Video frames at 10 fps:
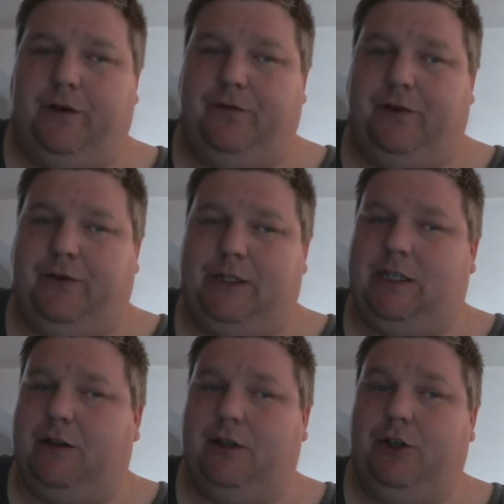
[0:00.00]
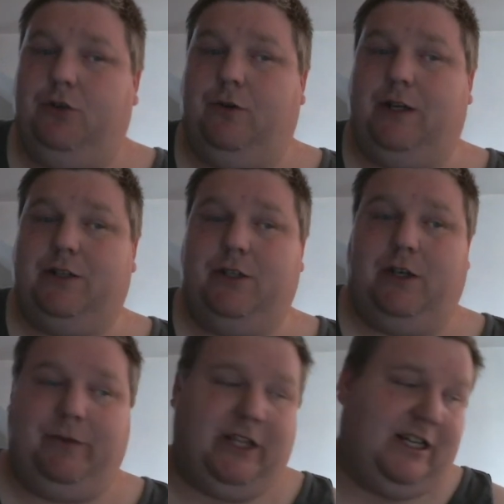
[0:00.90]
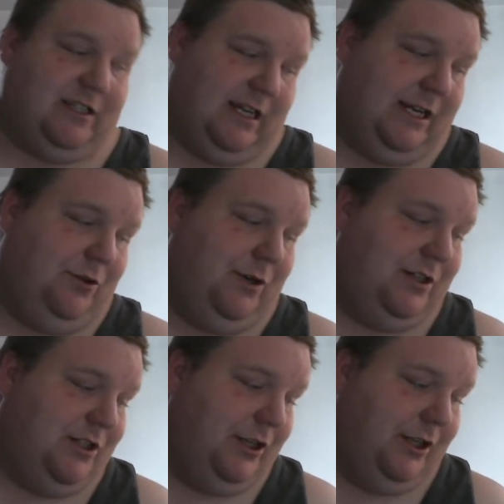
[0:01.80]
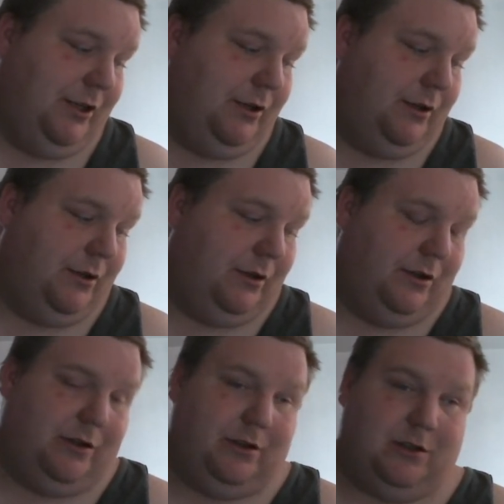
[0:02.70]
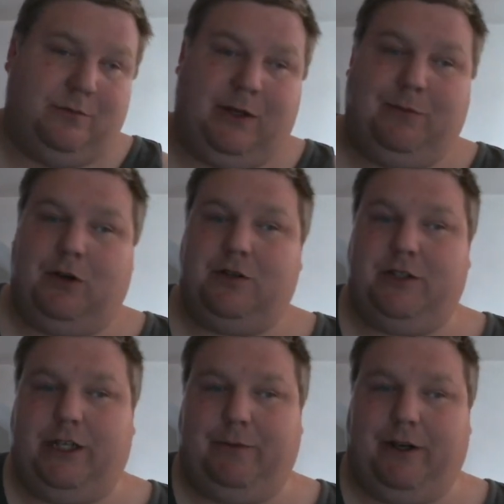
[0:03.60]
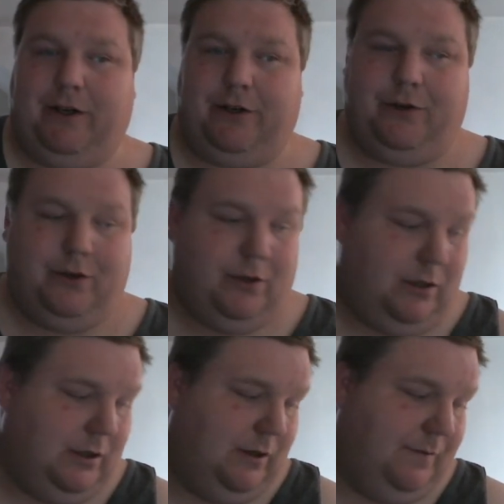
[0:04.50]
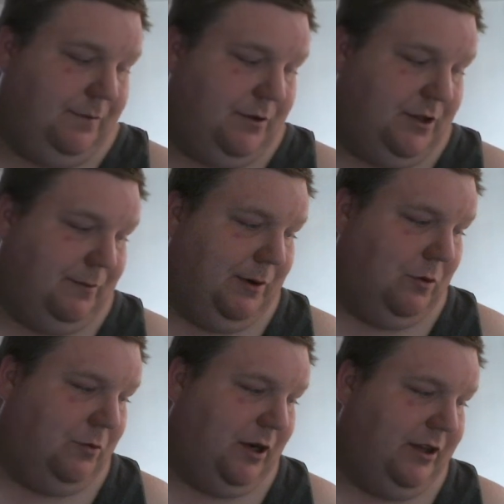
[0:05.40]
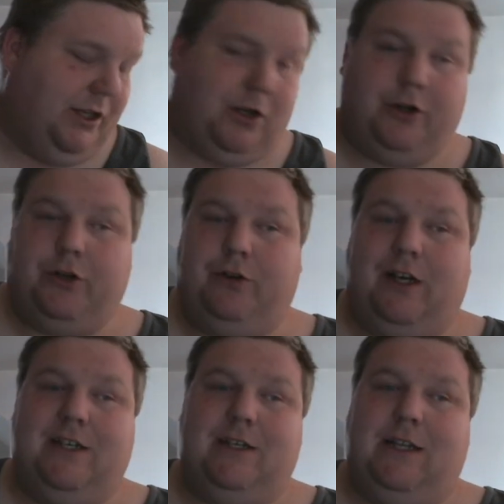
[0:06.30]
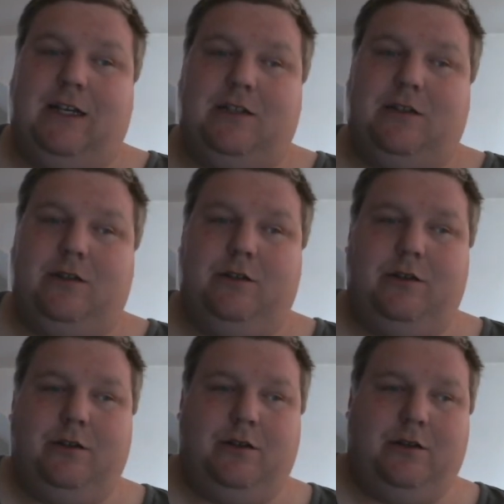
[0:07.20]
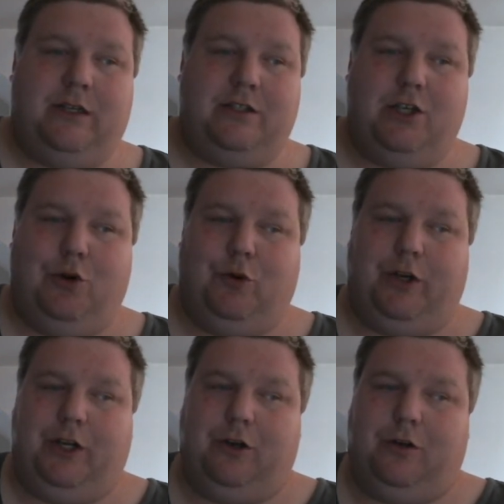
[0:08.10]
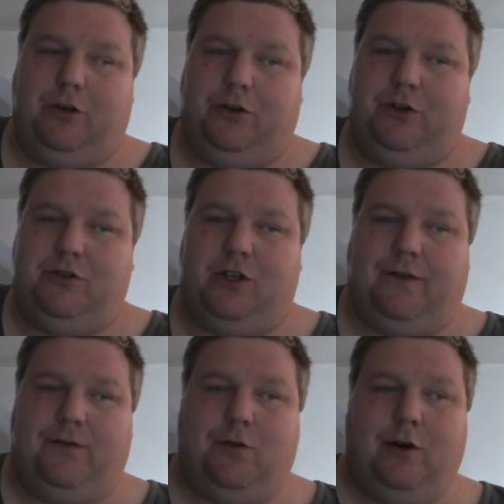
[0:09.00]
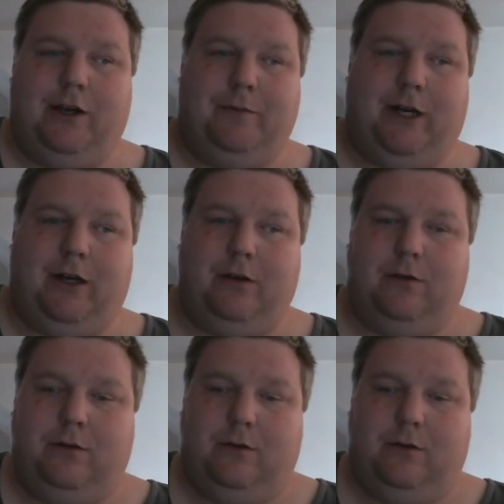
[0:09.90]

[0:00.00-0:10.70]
If it's something you question, I mean, like I said, I question it. Me personally, I mean, some people probably think, "Oh, you're crazy. That's nowhere near loose enough to worry about."